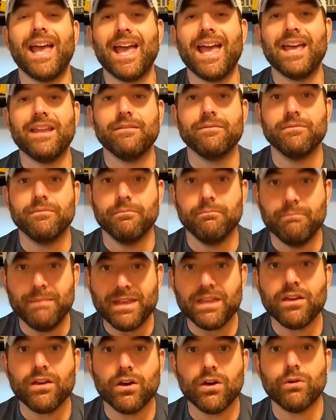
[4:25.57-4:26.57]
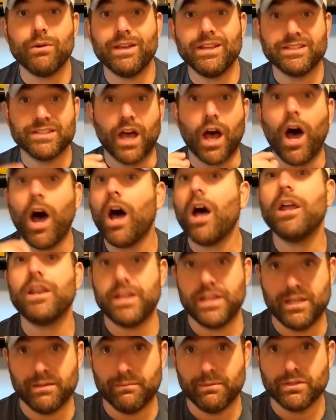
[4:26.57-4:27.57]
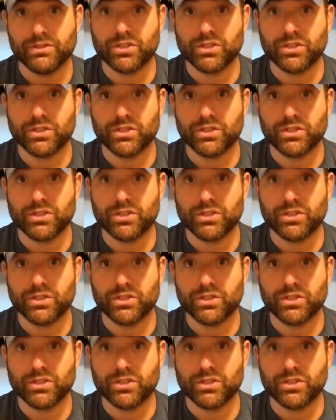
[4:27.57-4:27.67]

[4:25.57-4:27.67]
and Mingo is on him.